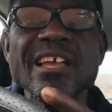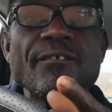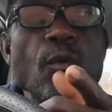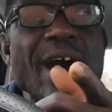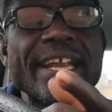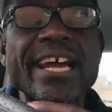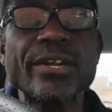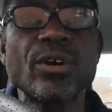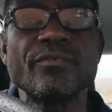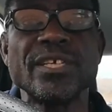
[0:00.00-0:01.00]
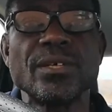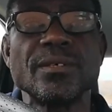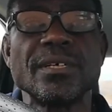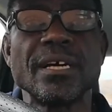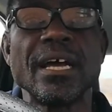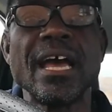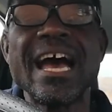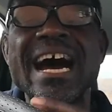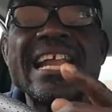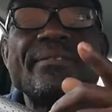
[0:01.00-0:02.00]
for what they have done for you.
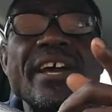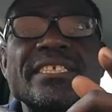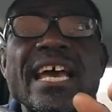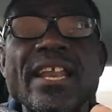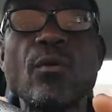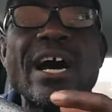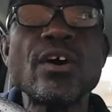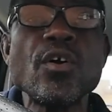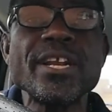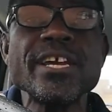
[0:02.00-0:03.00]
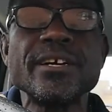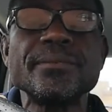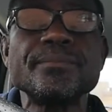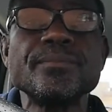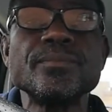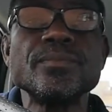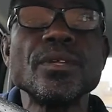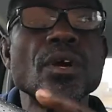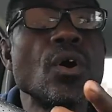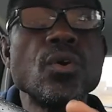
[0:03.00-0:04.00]
And if there's anyone out there
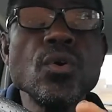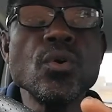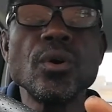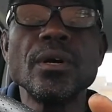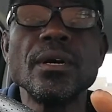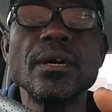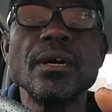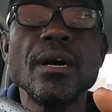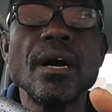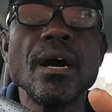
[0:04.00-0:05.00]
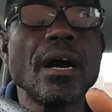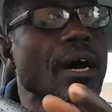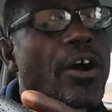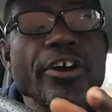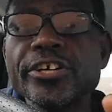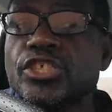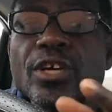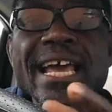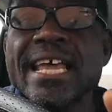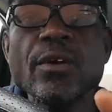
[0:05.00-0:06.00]
who hurt
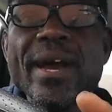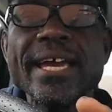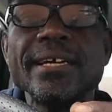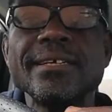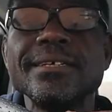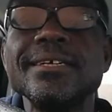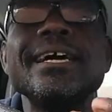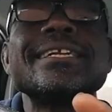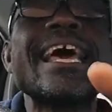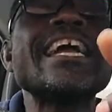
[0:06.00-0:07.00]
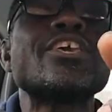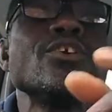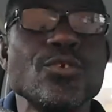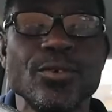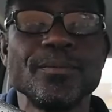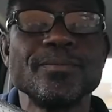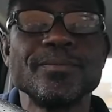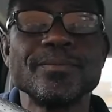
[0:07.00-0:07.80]
you in any way, thank you.